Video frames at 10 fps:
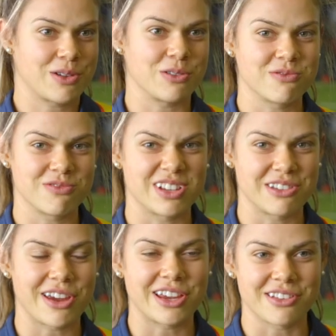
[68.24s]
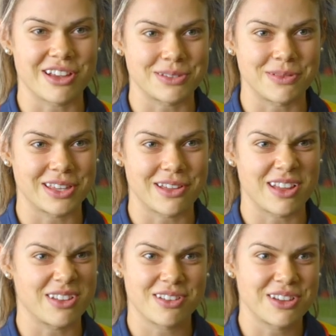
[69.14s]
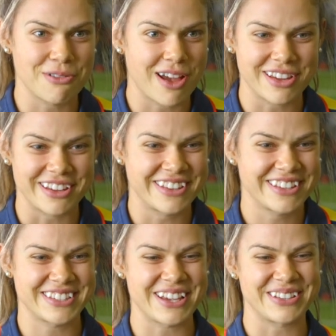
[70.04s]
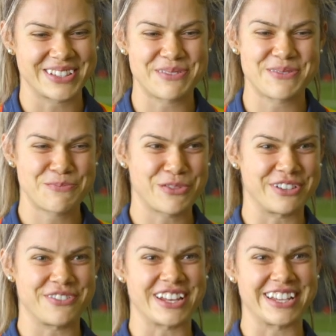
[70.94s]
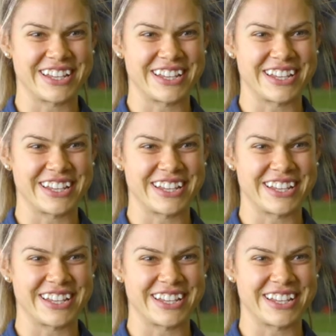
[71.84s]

couldn't really recognise me. They're like, "Who are you?" So it's pretty funny.